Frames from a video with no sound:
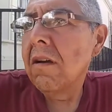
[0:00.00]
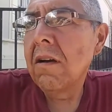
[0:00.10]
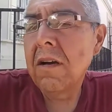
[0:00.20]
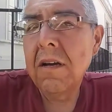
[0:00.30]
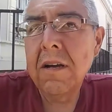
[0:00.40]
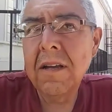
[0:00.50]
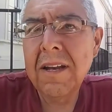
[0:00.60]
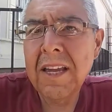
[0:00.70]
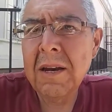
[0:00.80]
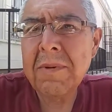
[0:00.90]

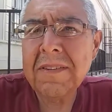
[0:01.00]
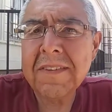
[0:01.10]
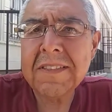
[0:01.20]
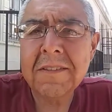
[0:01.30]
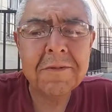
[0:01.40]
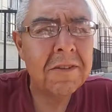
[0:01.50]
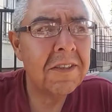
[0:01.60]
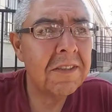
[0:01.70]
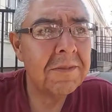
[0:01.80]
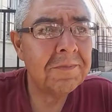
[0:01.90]
and I got a bit of the
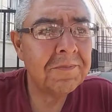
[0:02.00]
sniffles.